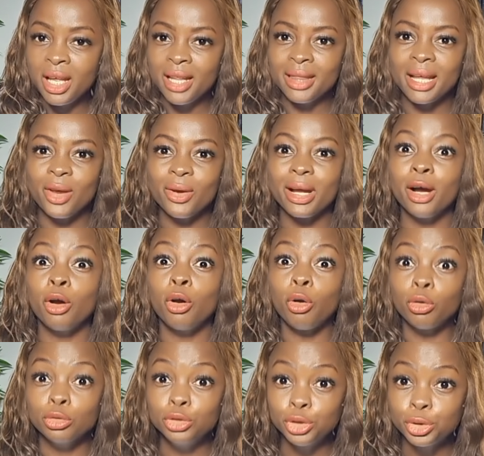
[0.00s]
that you can
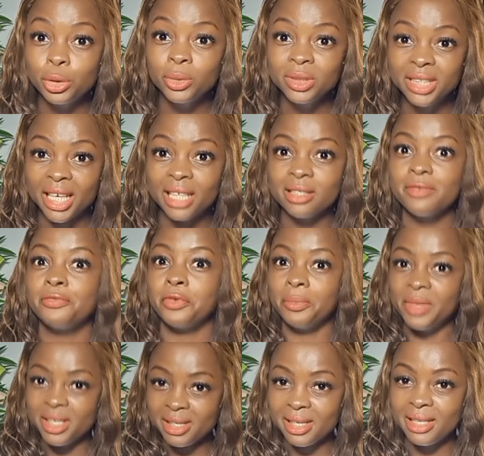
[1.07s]
control that from
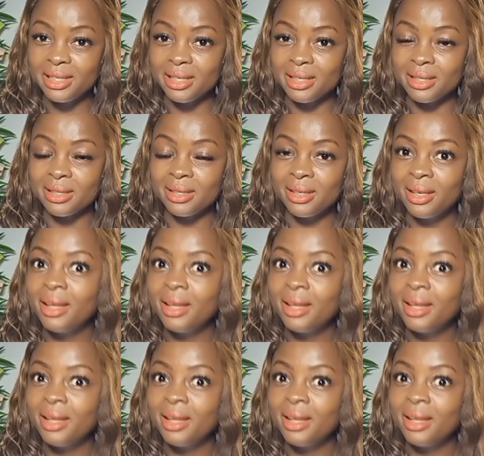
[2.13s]
the settings?